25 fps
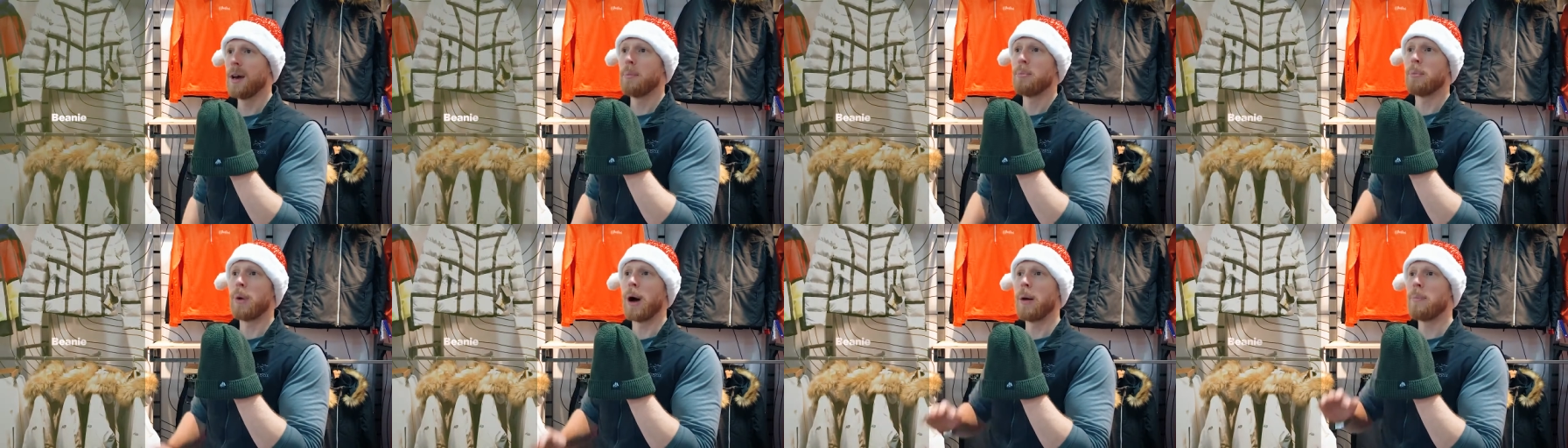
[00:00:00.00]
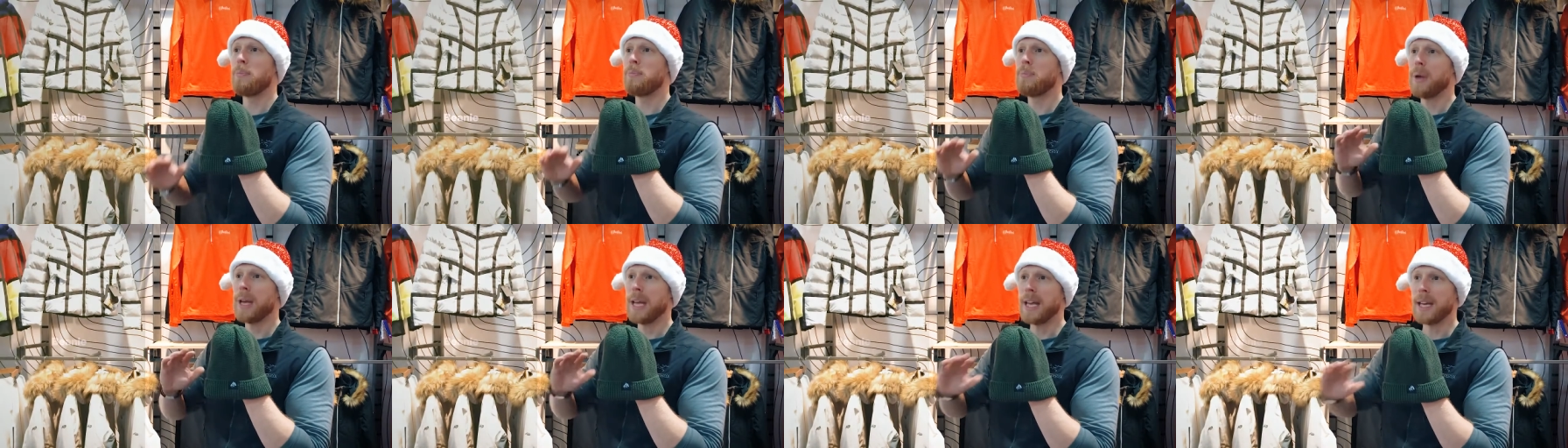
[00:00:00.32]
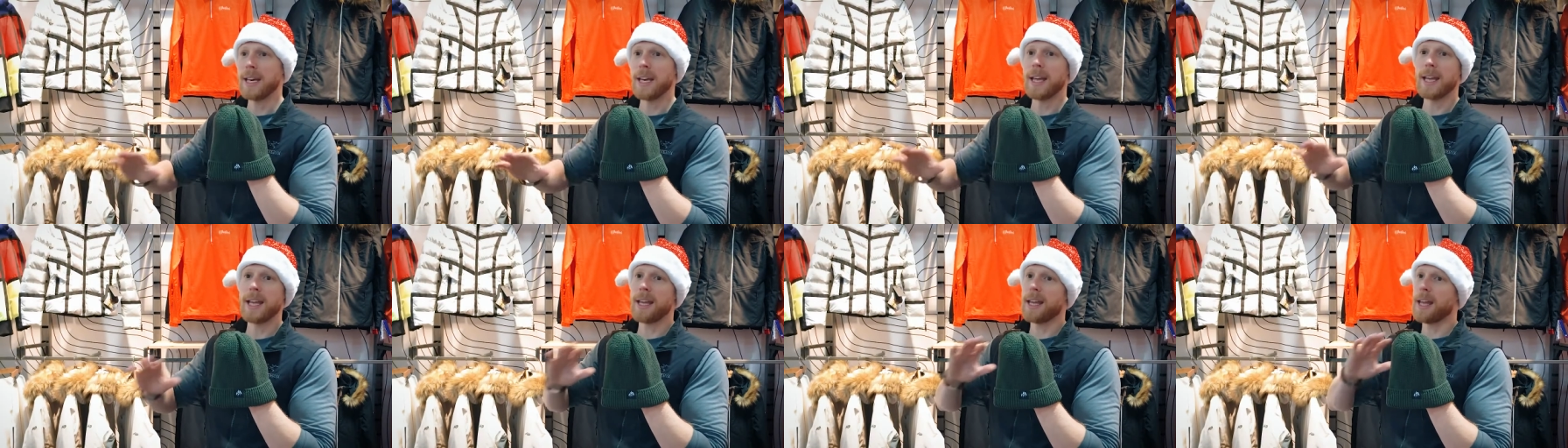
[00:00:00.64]
but a
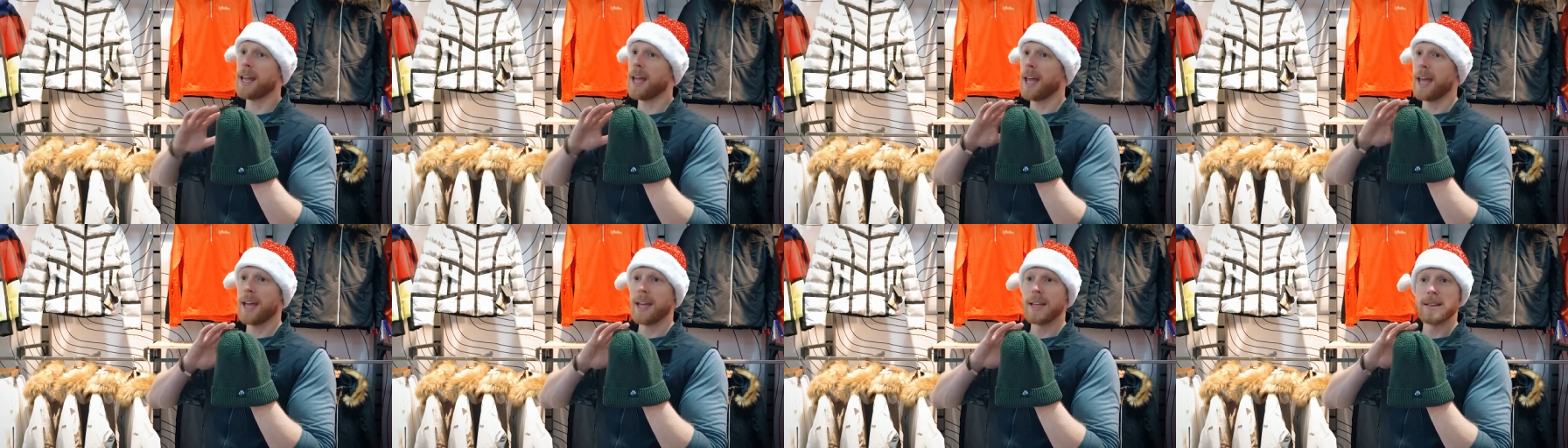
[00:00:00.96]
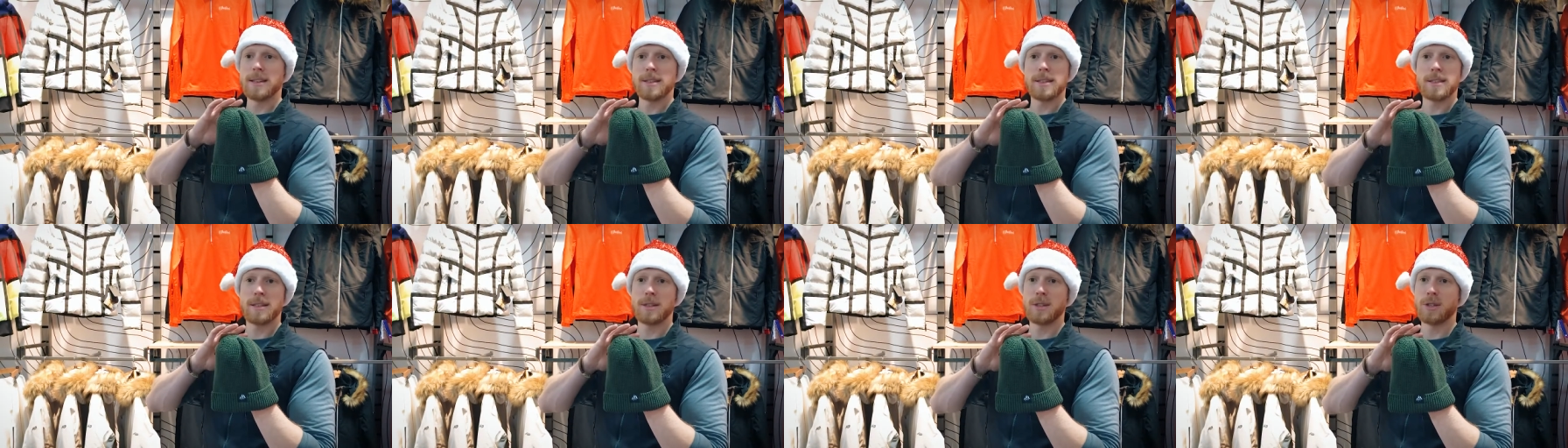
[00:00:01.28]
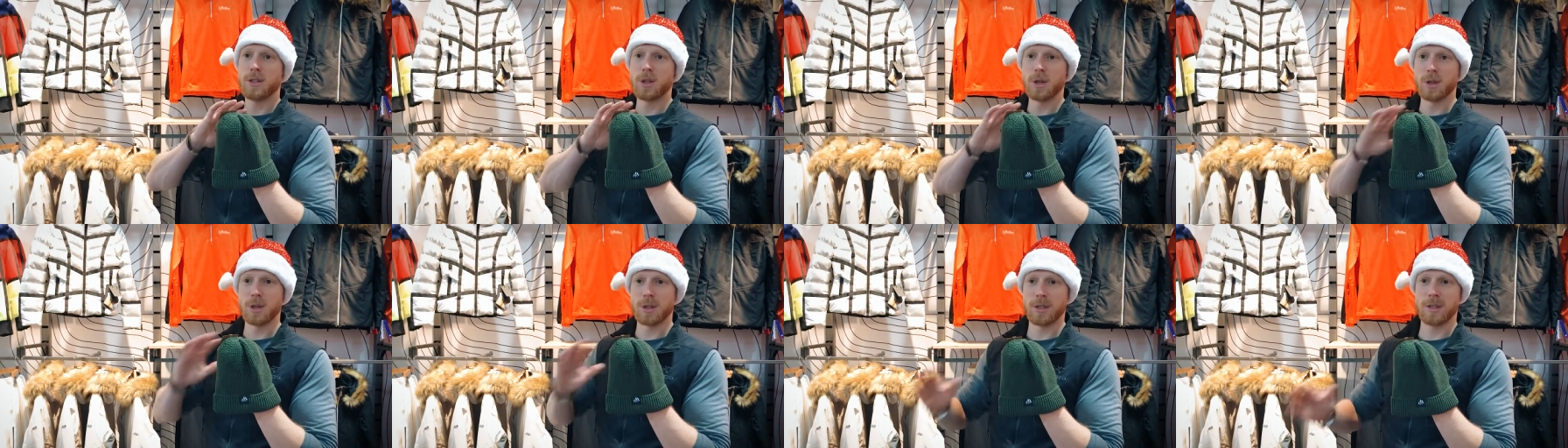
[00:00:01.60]
beanie is
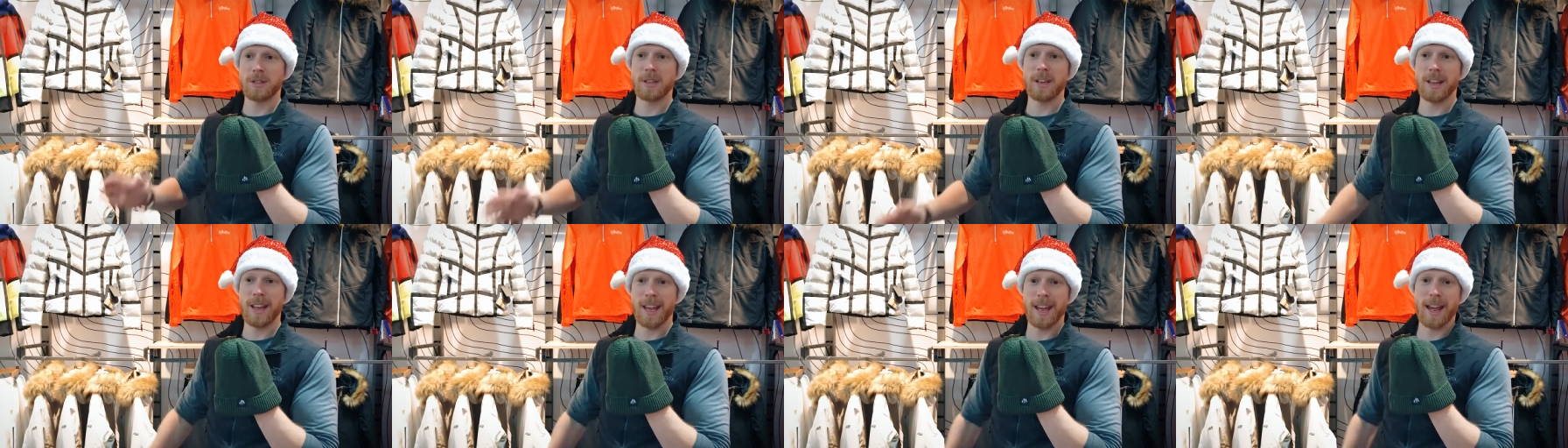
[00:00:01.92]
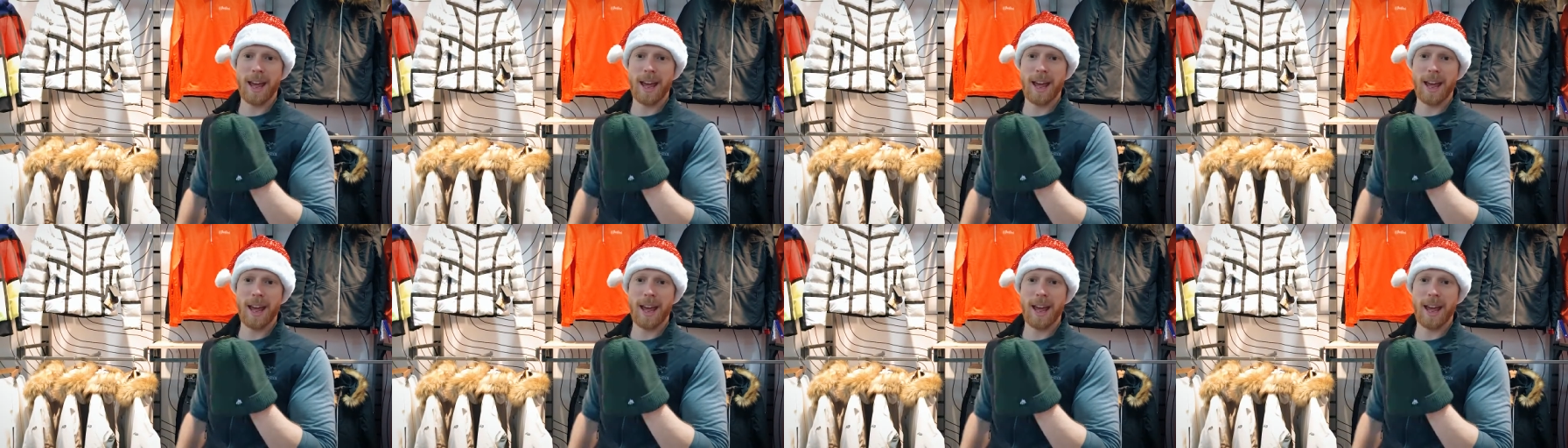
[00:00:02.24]
just